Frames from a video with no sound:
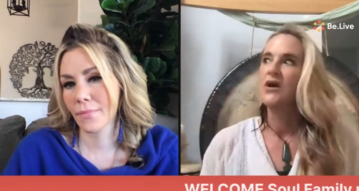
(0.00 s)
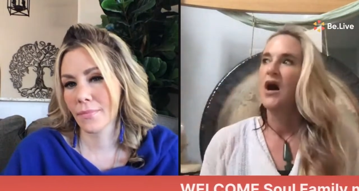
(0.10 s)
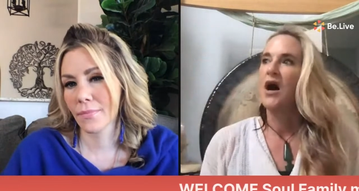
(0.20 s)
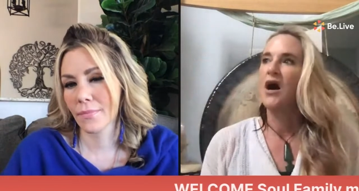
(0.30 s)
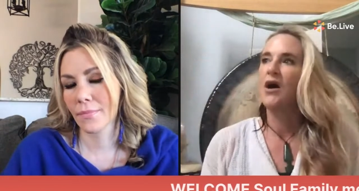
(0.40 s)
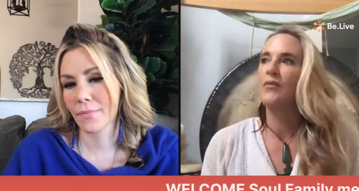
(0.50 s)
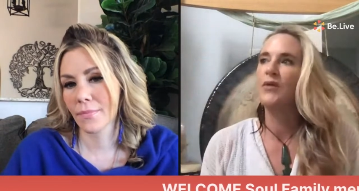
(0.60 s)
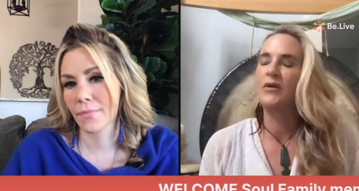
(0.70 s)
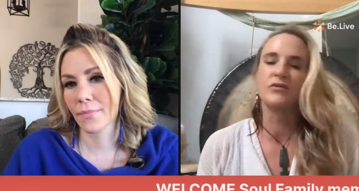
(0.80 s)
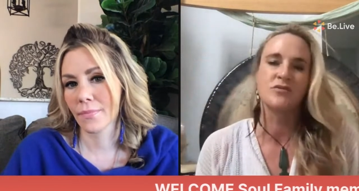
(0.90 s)
Speaker 1: um,
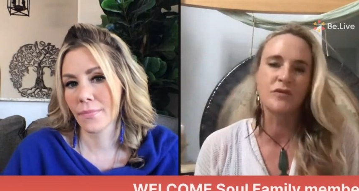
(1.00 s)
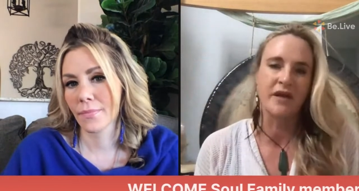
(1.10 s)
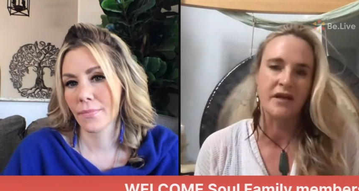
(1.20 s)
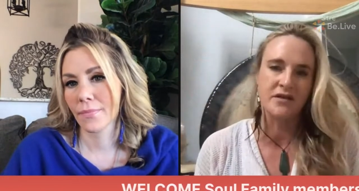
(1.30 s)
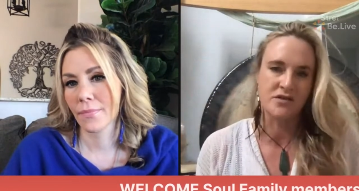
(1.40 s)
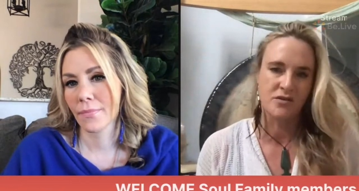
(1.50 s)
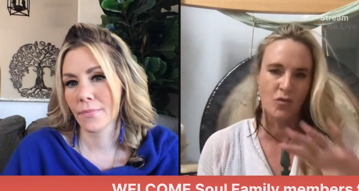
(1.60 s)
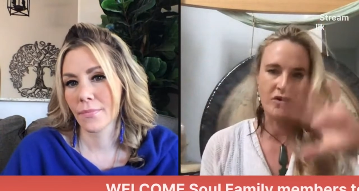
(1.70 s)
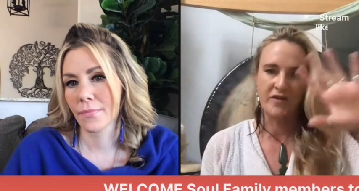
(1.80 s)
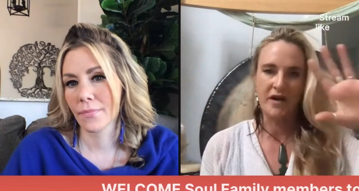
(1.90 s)
it was related to some
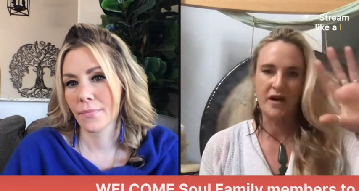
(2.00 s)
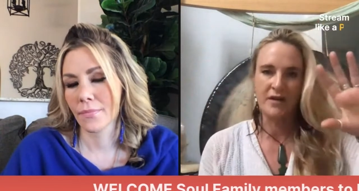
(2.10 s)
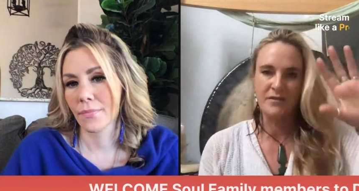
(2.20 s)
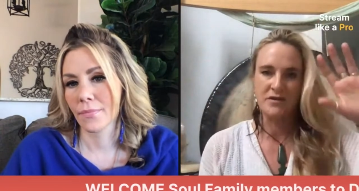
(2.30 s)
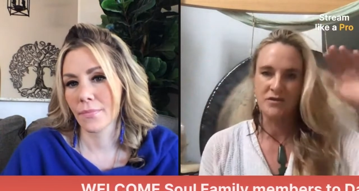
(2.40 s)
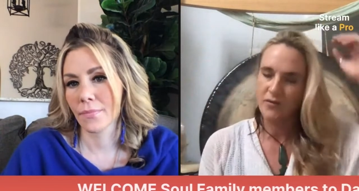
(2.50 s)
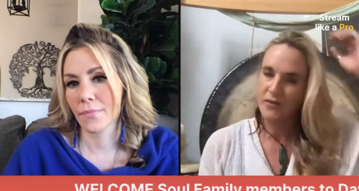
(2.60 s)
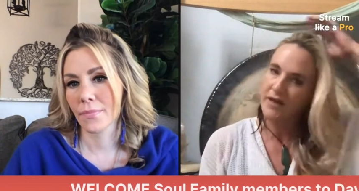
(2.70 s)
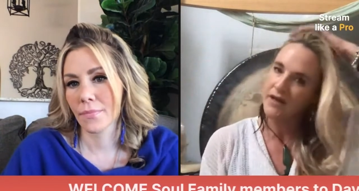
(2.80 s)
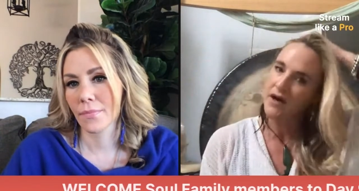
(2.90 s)
work that I had been
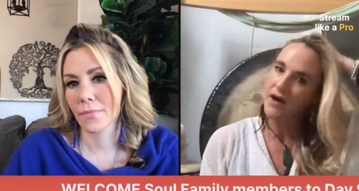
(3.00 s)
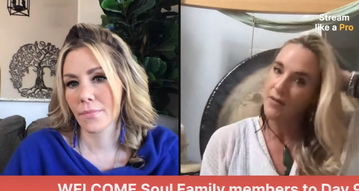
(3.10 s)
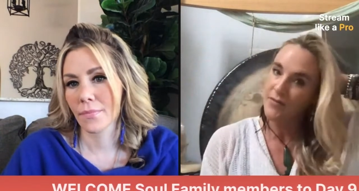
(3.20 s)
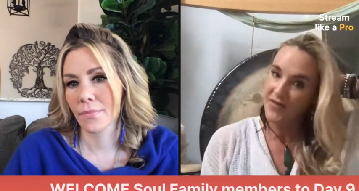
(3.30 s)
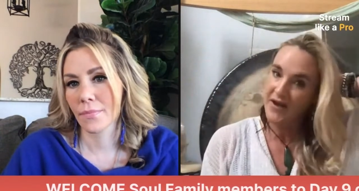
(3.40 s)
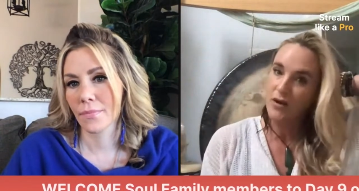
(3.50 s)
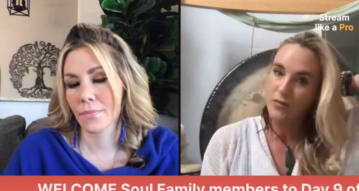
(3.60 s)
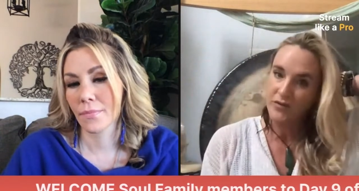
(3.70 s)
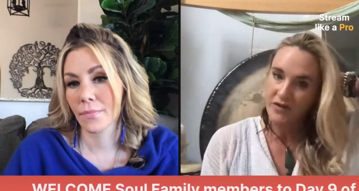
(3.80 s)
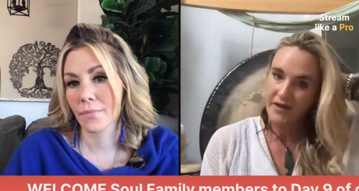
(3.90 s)
doing um, there
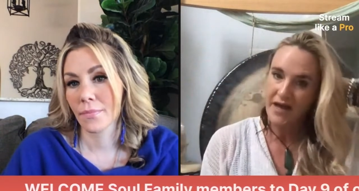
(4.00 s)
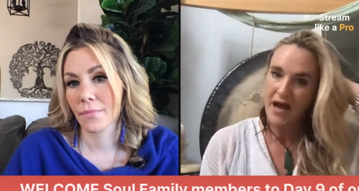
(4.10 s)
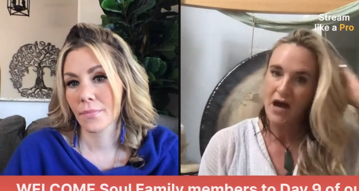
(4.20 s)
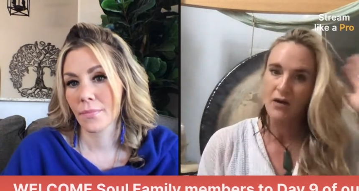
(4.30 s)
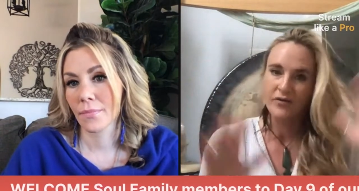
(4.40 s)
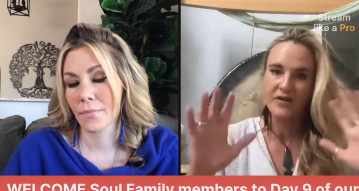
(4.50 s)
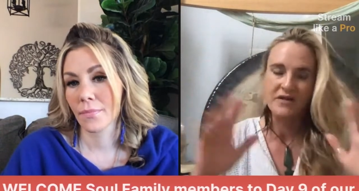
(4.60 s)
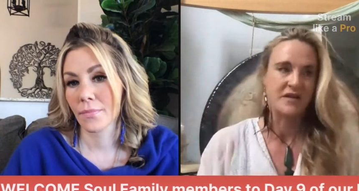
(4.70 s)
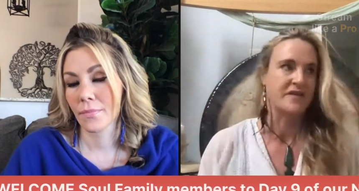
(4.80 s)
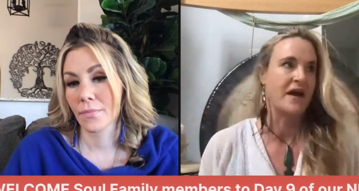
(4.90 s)
with cacao and things
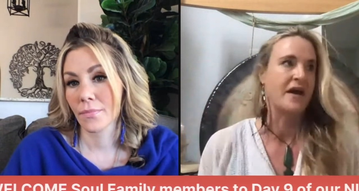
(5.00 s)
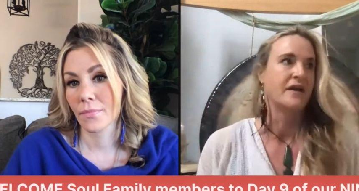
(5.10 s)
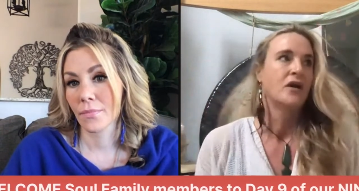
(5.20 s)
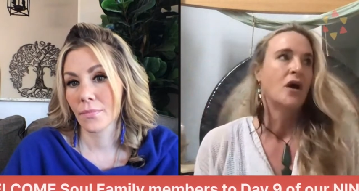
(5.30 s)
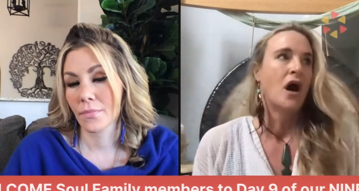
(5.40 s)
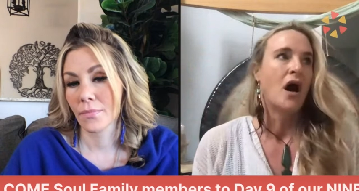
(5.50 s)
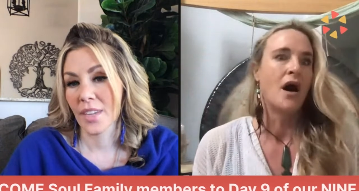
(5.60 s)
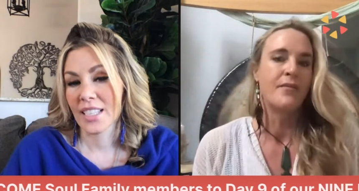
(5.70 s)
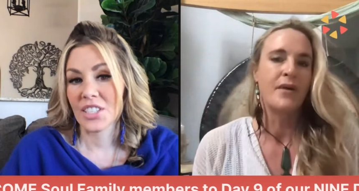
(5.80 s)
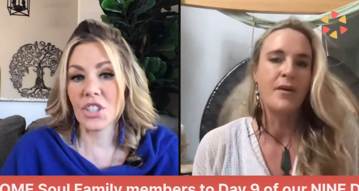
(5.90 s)
like that.
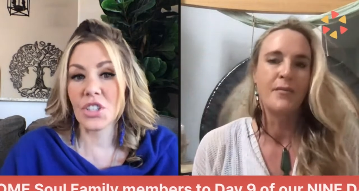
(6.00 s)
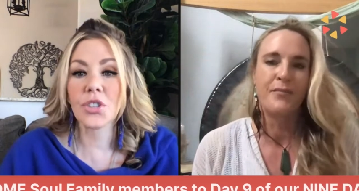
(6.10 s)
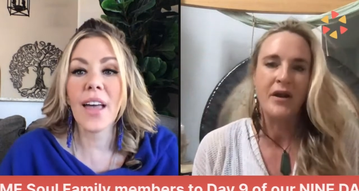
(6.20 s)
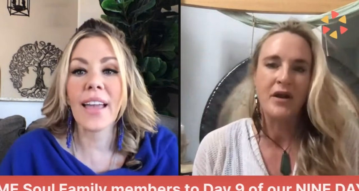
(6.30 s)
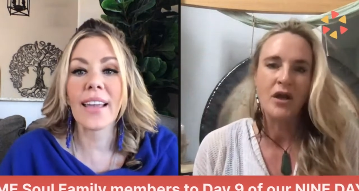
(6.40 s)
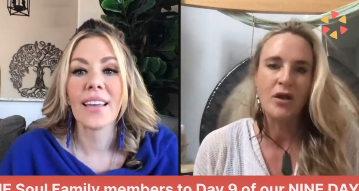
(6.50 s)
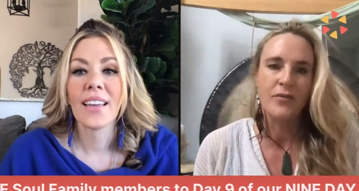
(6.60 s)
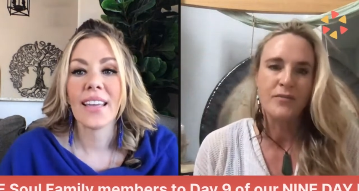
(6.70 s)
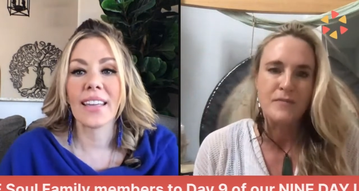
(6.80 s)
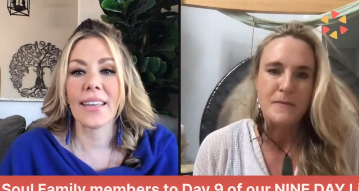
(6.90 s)
Um,
Speaker 2: Did you like
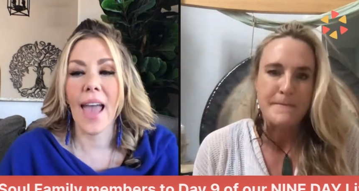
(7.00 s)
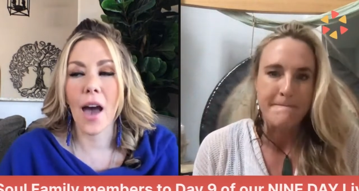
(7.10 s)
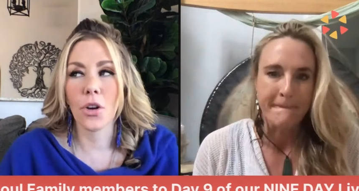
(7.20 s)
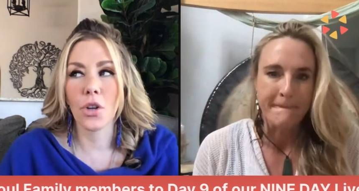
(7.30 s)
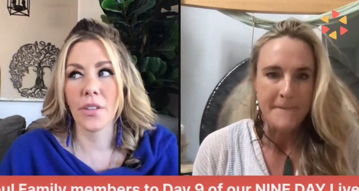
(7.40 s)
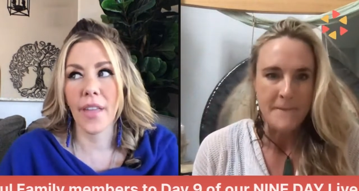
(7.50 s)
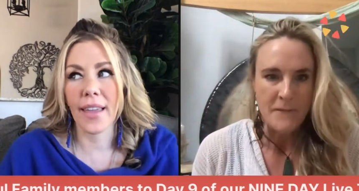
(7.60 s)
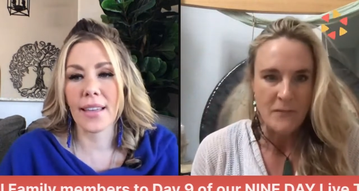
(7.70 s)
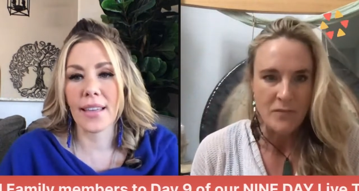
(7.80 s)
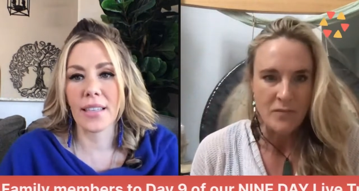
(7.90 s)
encounter
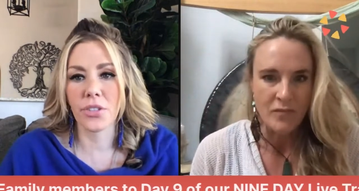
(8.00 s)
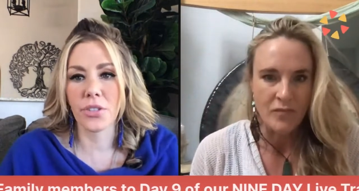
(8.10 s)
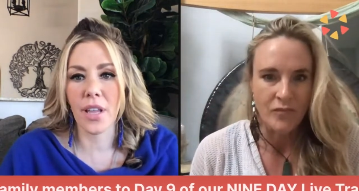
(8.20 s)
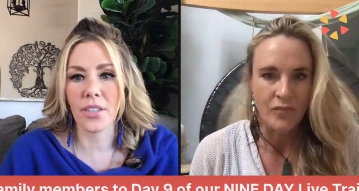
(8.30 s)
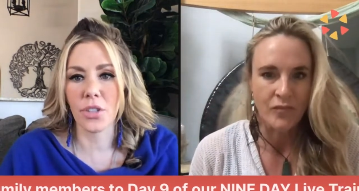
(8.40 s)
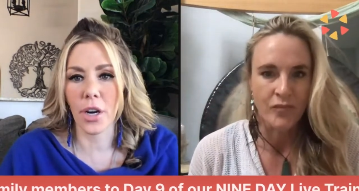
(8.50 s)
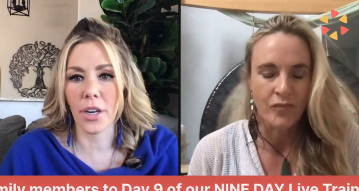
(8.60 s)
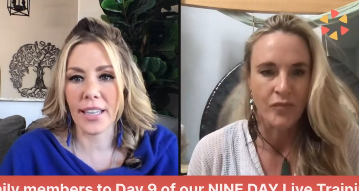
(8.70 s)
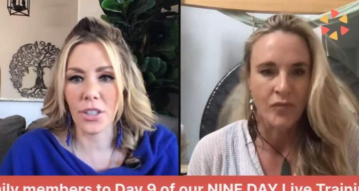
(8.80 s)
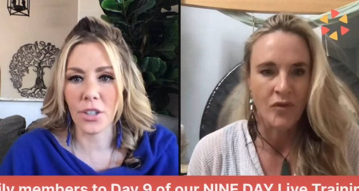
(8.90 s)
like and
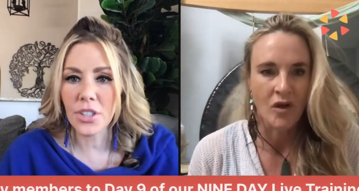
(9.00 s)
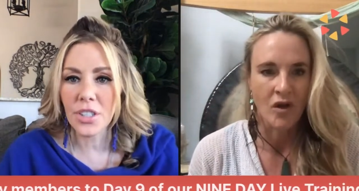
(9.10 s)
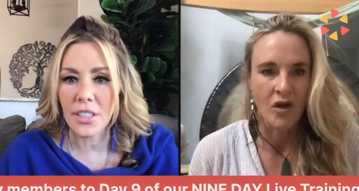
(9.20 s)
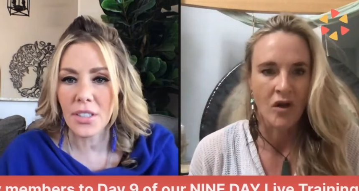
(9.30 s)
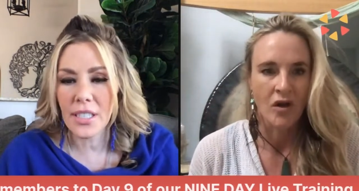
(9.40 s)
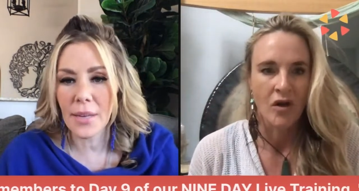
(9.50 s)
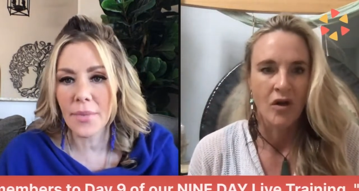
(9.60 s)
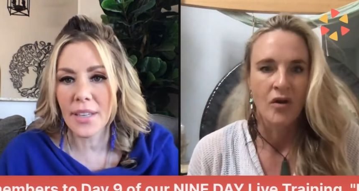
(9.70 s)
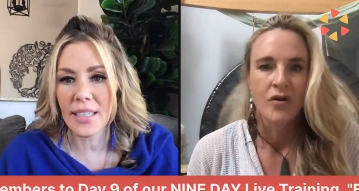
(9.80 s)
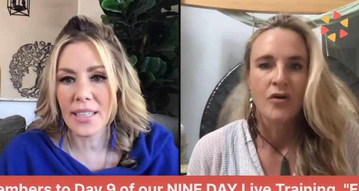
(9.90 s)
dark energy or
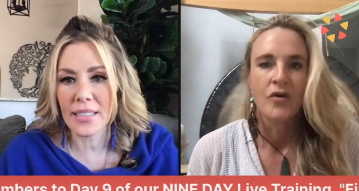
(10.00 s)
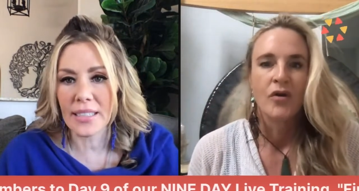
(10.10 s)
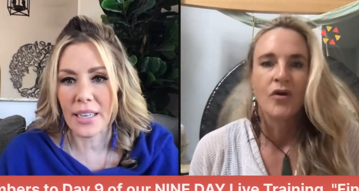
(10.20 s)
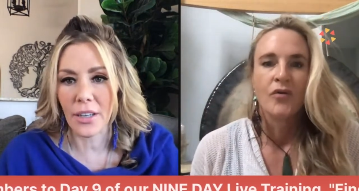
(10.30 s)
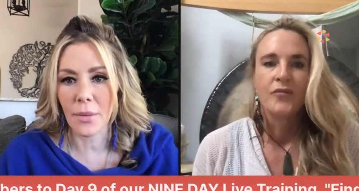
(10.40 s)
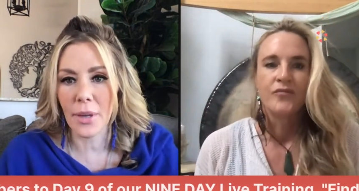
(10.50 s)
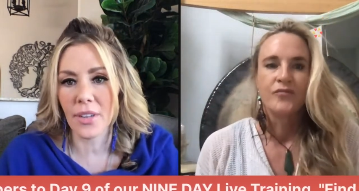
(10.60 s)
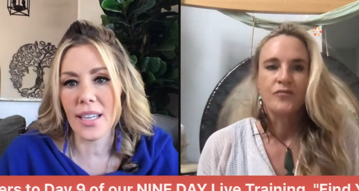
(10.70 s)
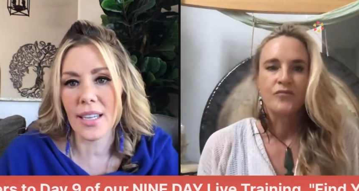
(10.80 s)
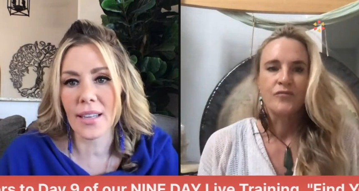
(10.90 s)
something in a
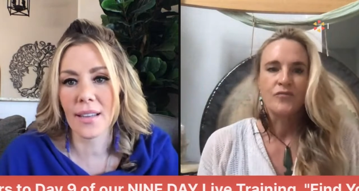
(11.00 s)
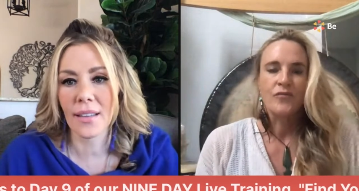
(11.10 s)
ceremony?